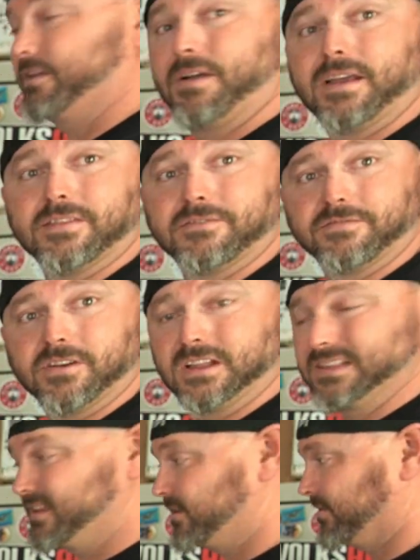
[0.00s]
right in the
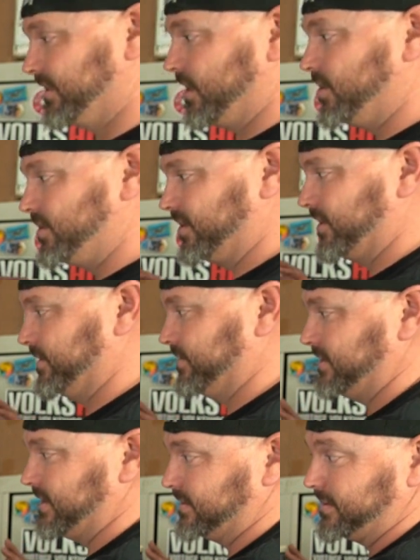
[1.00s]
front. Literally all you're going to
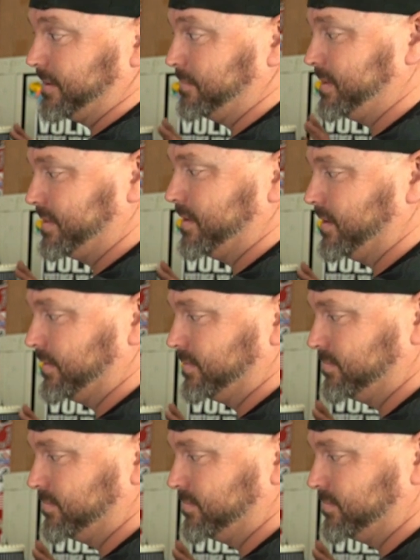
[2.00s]
see is going to be the